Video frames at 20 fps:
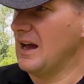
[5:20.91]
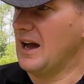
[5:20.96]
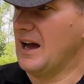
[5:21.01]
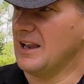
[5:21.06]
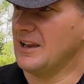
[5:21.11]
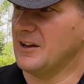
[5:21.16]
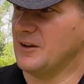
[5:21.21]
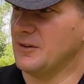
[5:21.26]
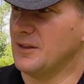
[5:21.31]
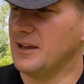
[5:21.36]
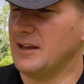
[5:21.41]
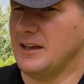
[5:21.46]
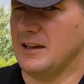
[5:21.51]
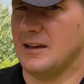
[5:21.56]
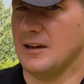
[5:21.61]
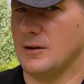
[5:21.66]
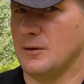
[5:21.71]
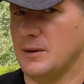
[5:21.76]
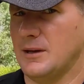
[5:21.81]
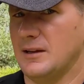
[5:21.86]
I know the
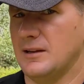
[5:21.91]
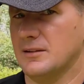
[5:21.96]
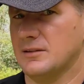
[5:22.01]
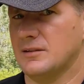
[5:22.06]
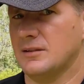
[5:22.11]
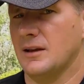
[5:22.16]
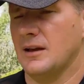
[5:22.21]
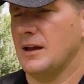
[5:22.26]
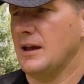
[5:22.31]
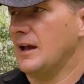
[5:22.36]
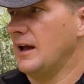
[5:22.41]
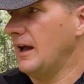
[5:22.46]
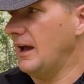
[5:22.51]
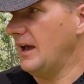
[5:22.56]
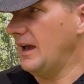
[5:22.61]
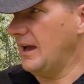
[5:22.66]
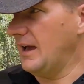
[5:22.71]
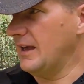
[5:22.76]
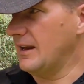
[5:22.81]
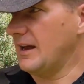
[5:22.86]
EGO is,
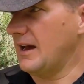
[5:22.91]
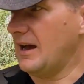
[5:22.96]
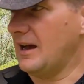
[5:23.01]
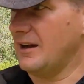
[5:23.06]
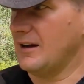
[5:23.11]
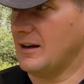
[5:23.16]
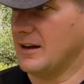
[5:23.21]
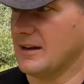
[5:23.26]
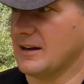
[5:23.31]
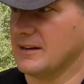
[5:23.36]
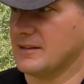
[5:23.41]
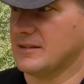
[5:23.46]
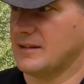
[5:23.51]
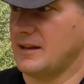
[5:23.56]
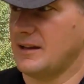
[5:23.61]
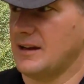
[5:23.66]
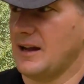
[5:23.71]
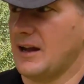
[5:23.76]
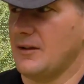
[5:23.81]
and like I said,